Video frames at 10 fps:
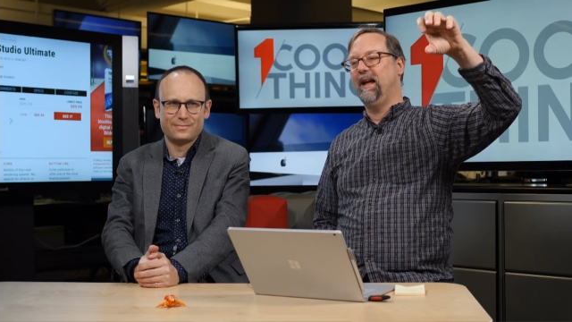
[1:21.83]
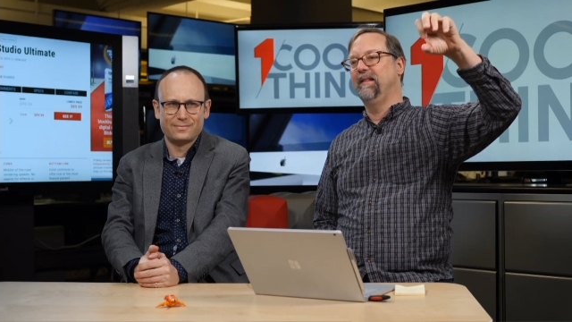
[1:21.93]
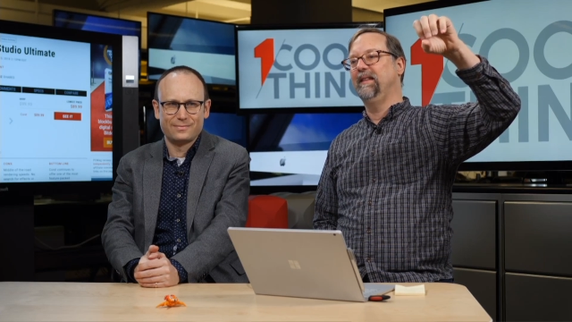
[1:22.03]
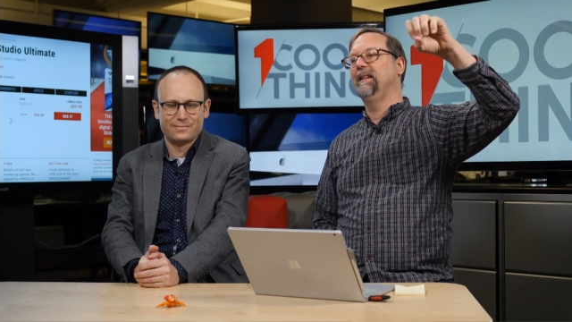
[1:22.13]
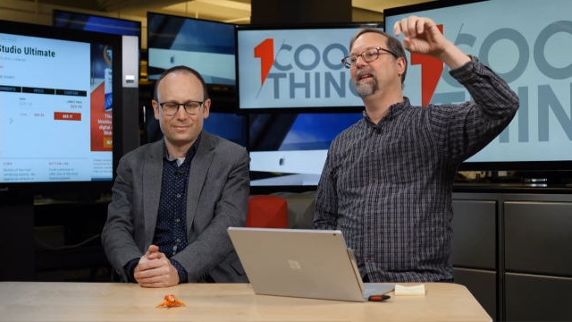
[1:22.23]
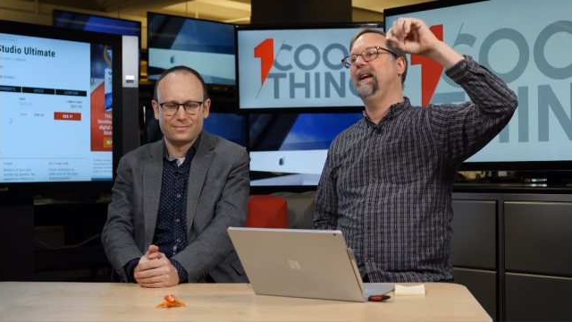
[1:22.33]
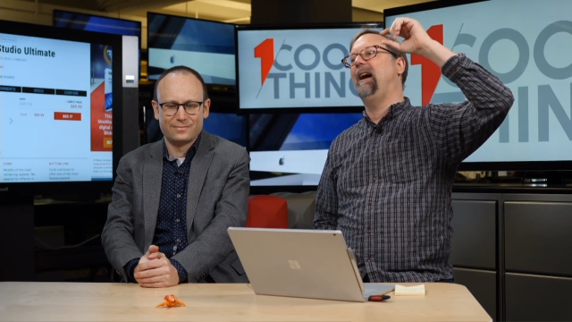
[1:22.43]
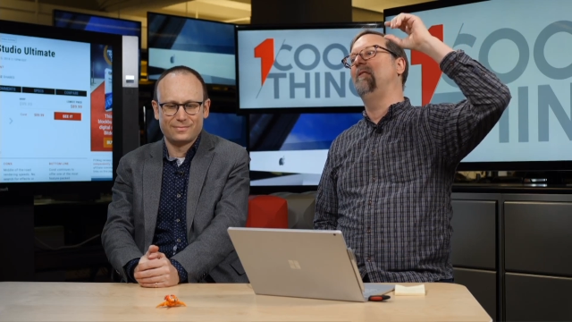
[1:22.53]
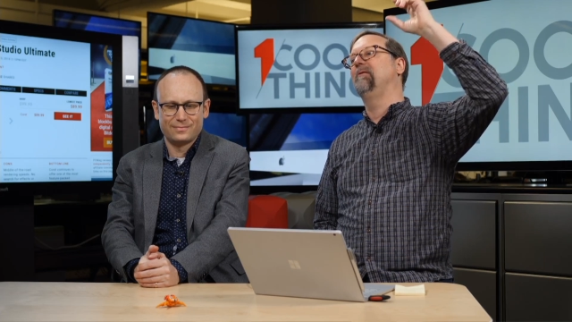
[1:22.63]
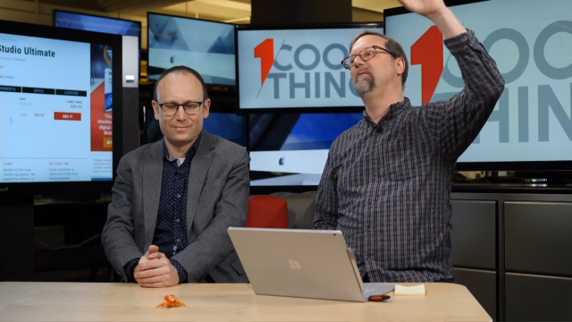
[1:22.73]
Speaker 1: And then they
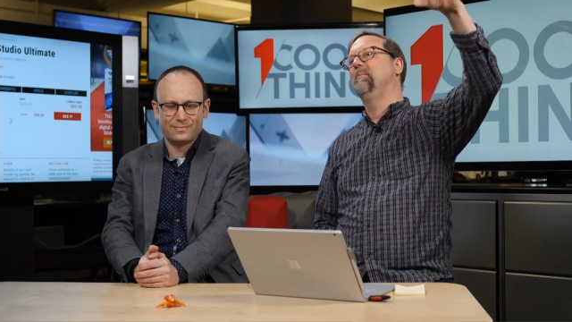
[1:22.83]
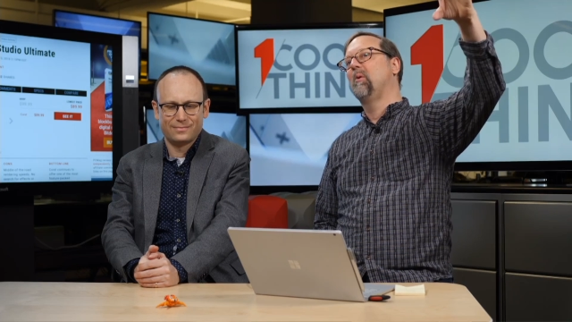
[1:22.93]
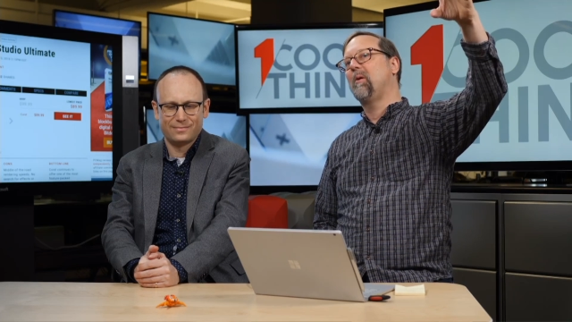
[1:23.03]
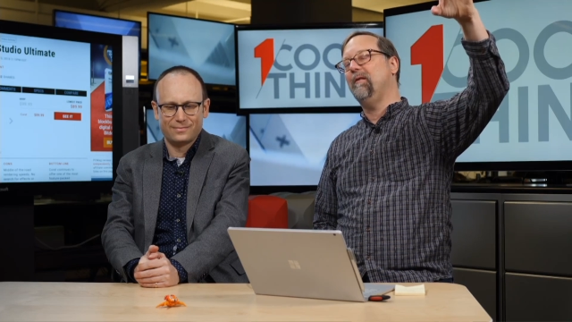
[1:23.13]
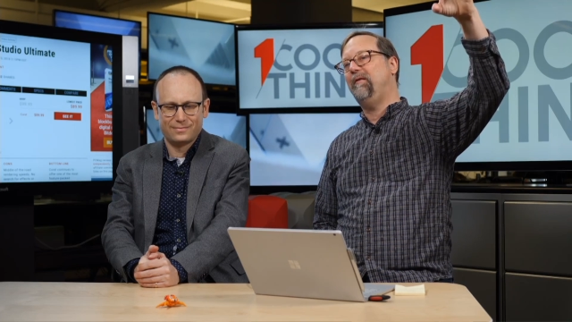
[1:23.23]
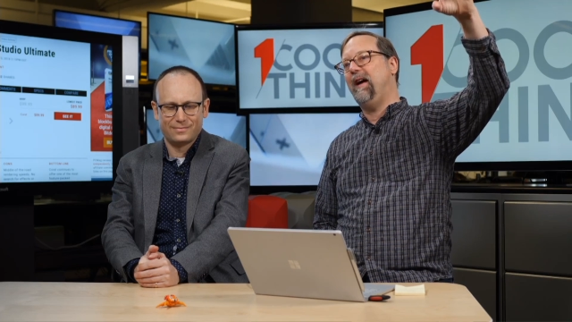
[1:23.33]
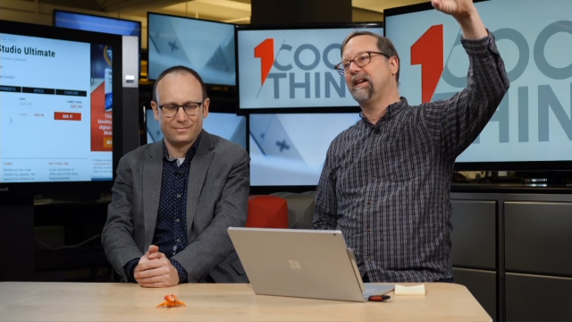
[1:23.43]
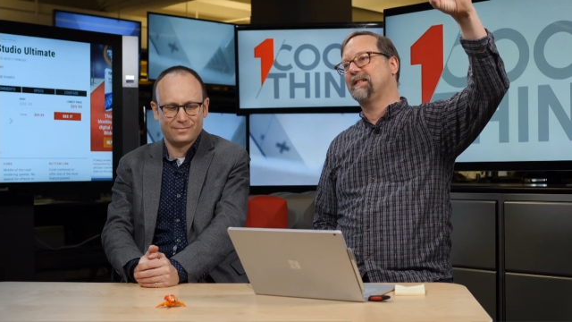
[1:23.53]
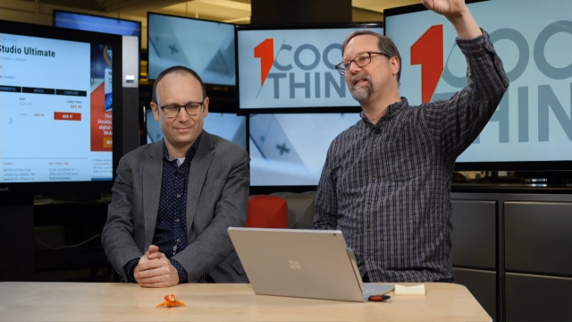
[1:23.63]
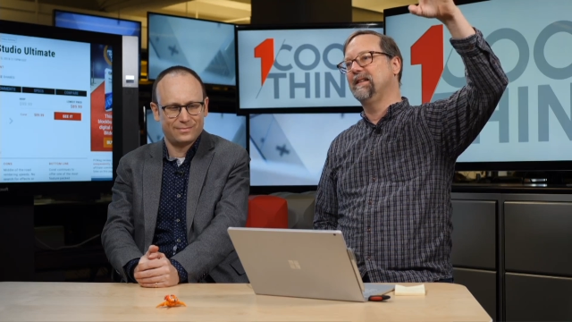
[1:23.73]
have more
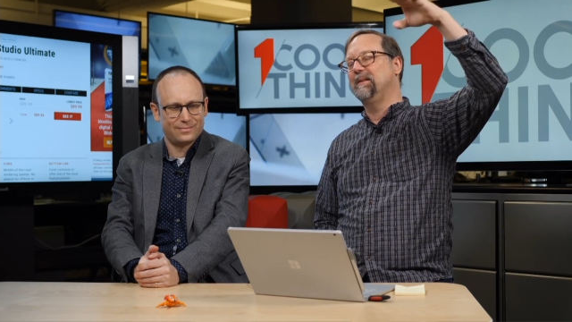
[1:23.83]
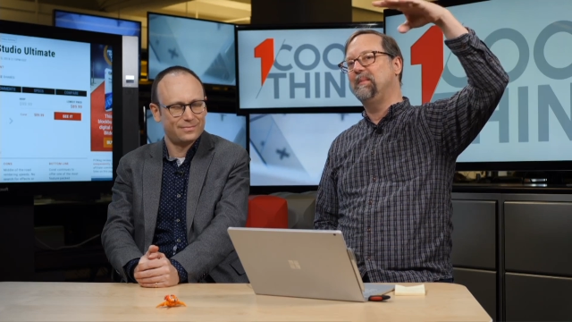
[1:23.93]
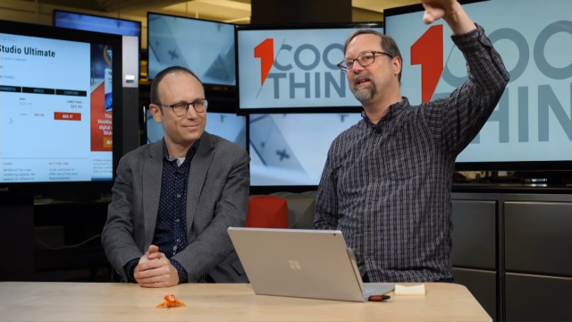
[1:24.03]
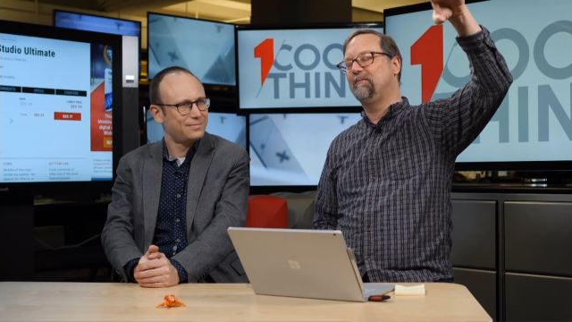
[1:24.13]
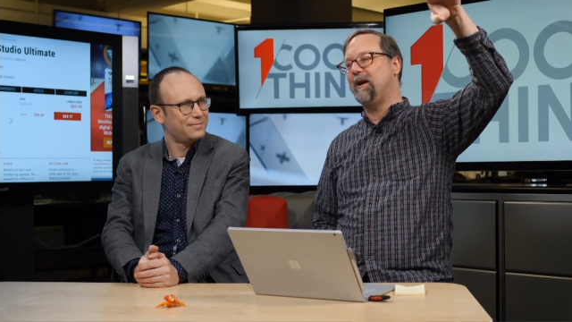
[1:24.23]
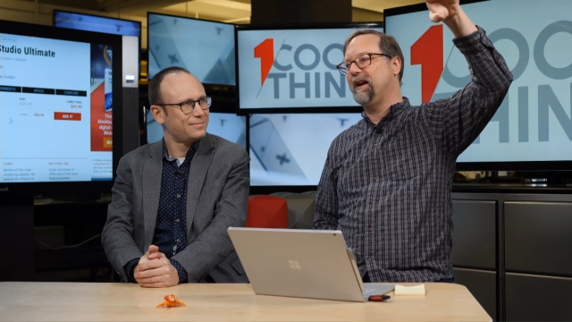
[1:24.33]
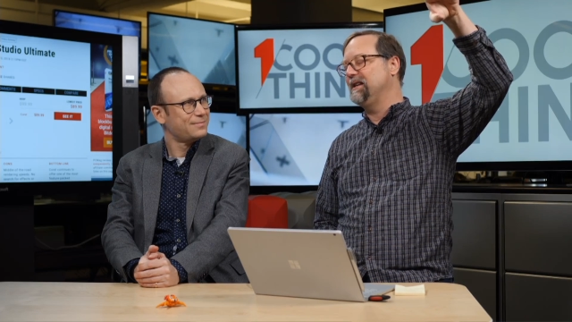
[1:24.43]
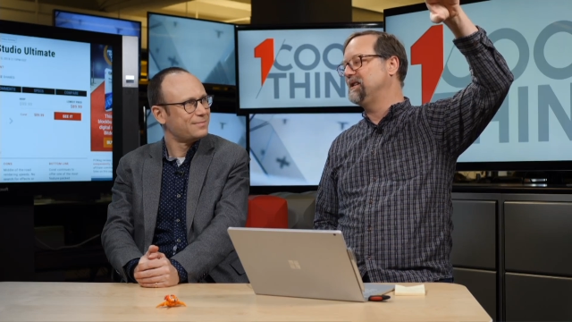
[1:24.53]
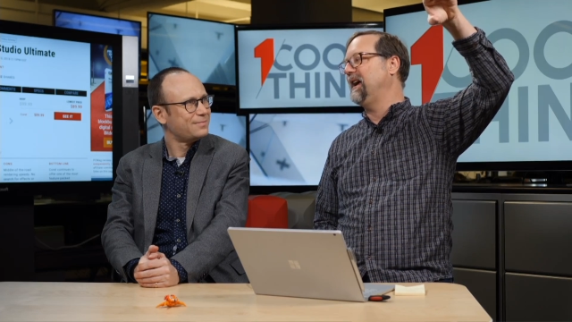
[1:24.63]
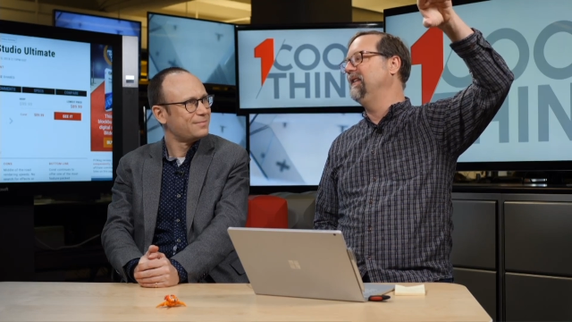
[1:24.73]
effects in the mid range,